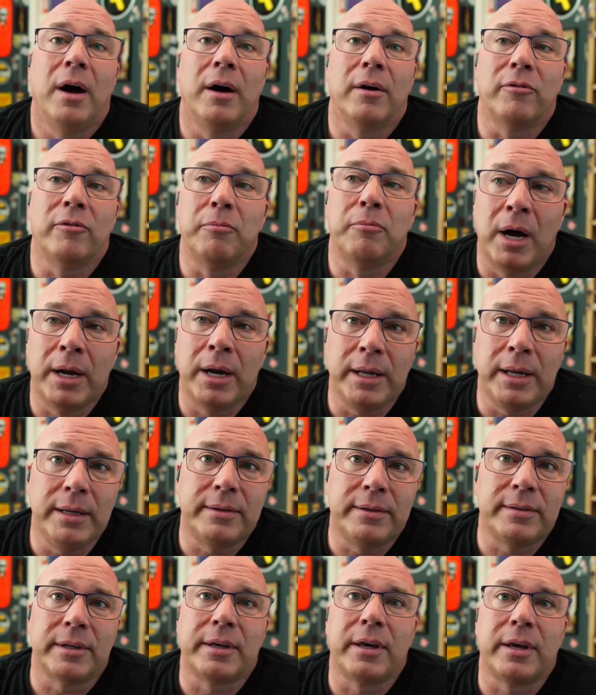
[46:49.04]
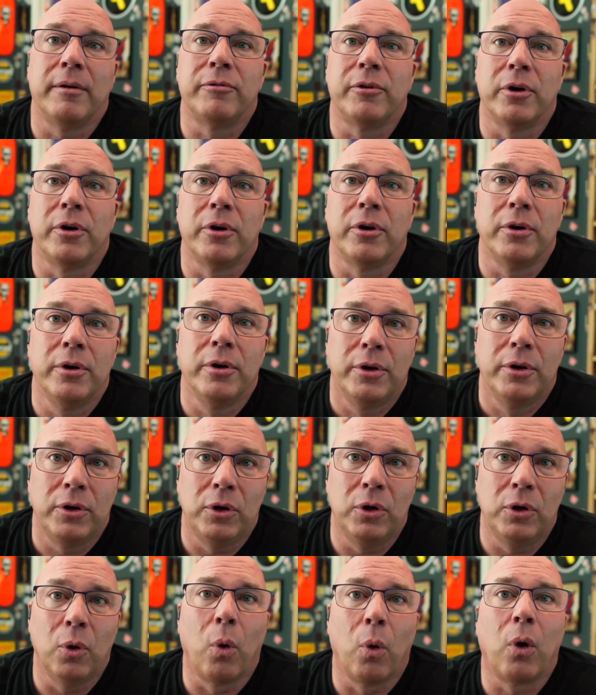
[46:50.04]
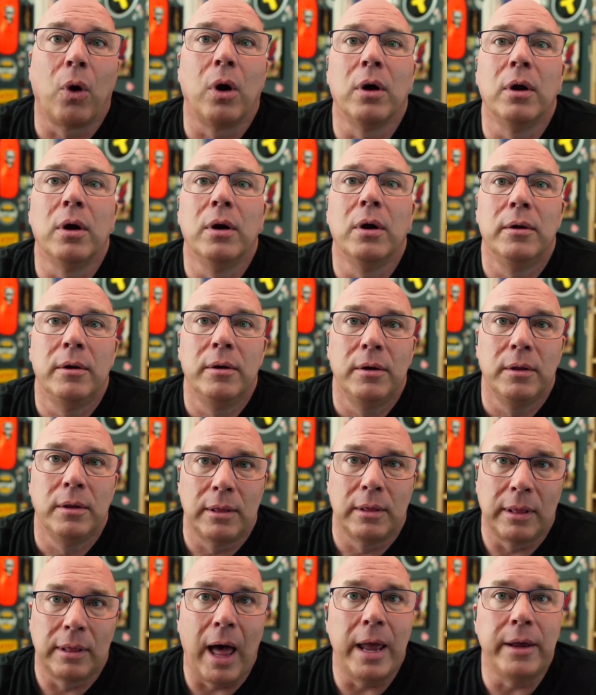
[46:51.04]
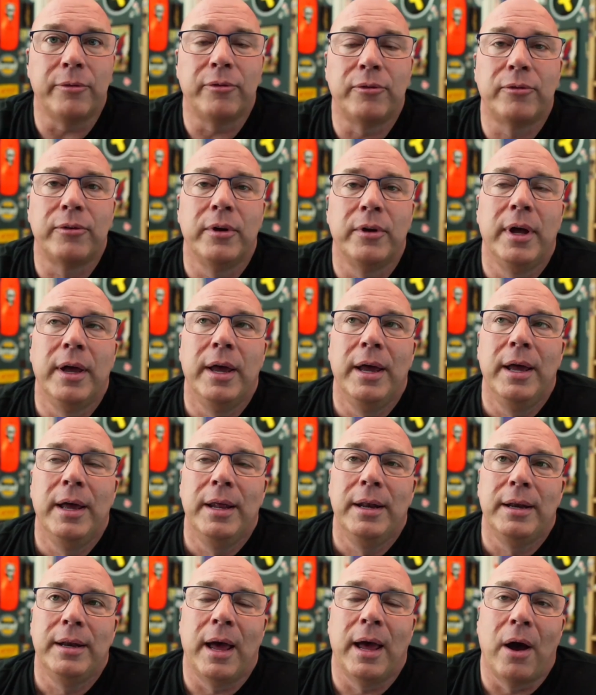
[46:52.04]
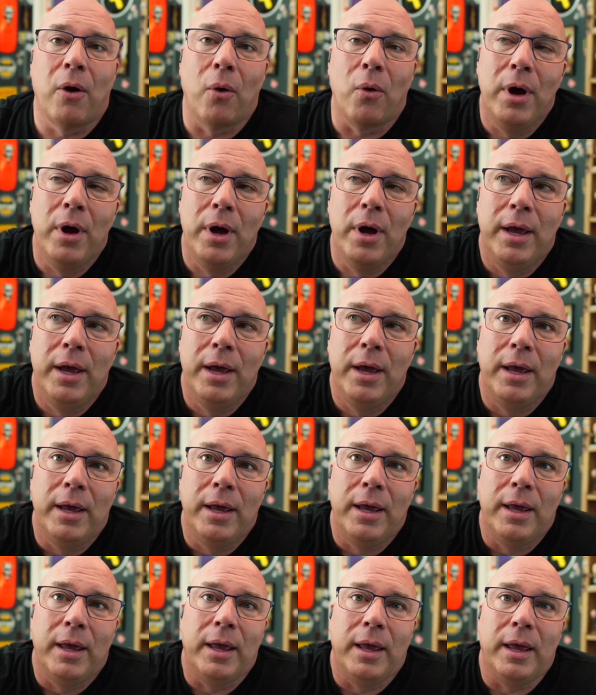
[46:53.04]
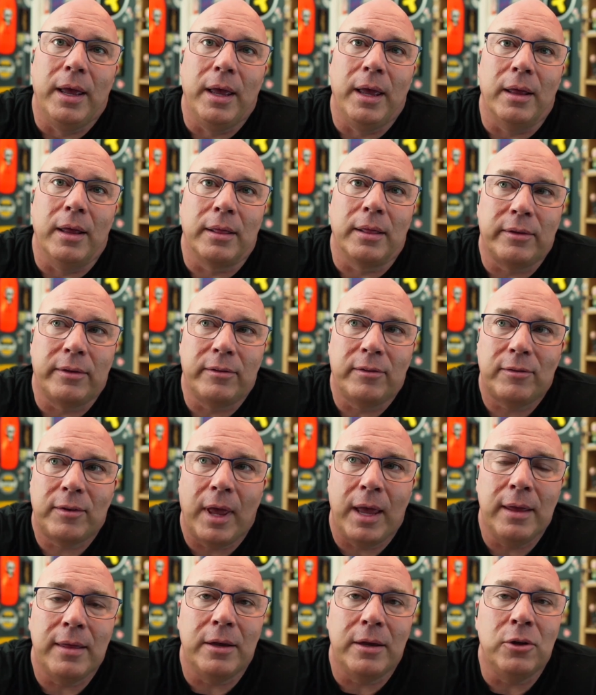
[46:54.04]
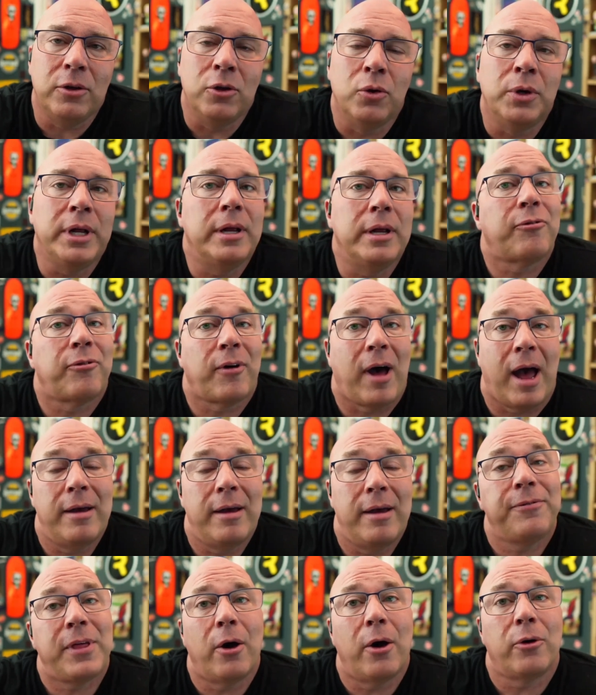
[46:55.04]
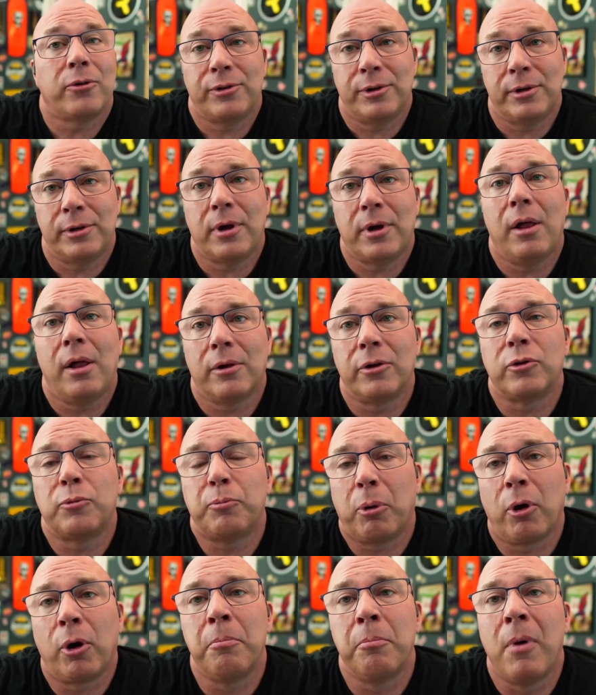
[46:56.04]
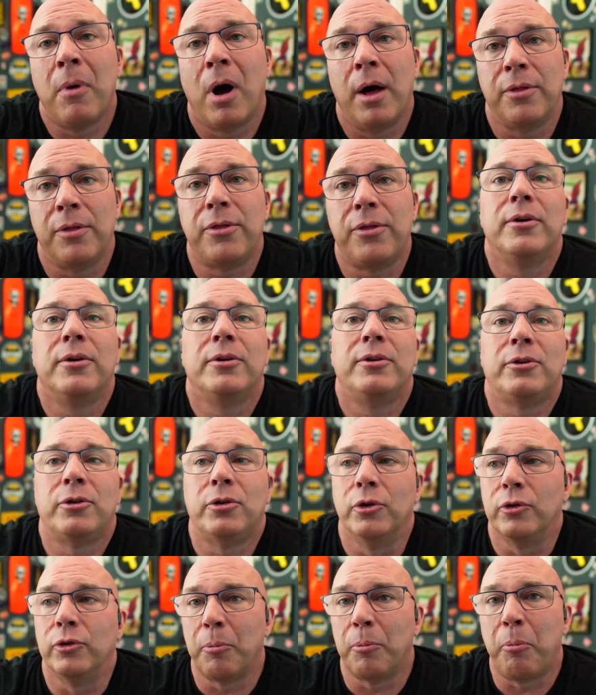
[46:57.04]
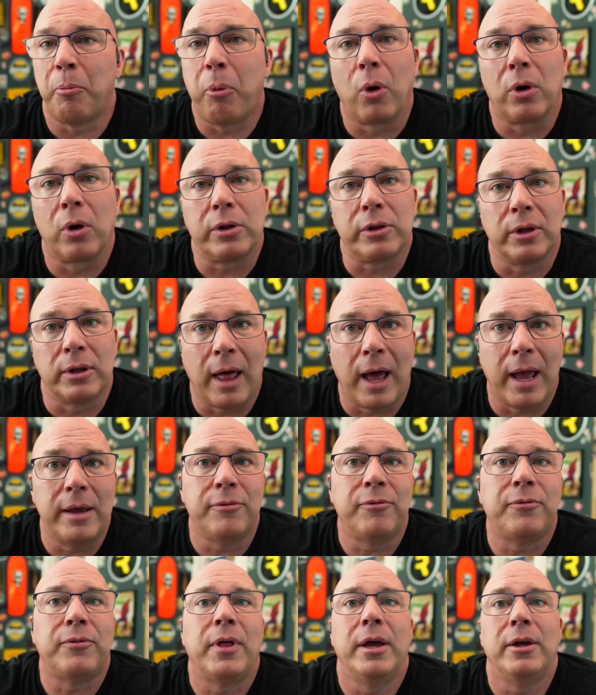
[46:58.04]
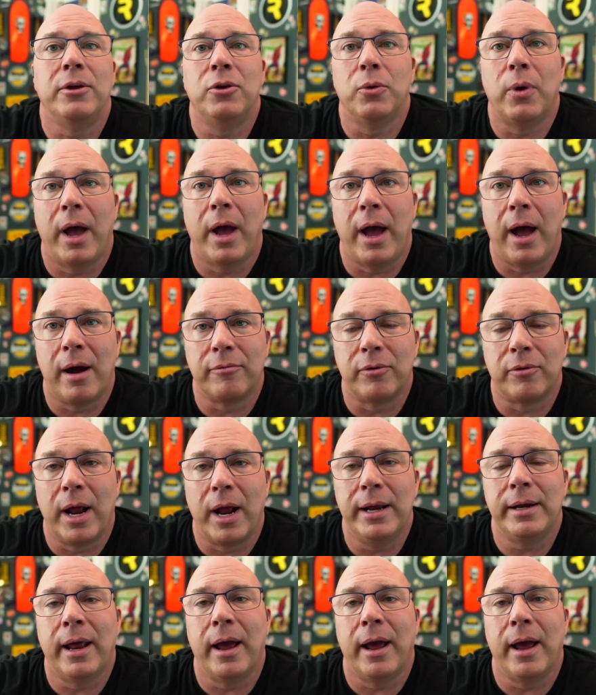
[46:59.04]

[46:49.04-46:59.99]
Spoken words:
of money to cover your life. Now, let's say that you need $5,000 per month to support the life that you have right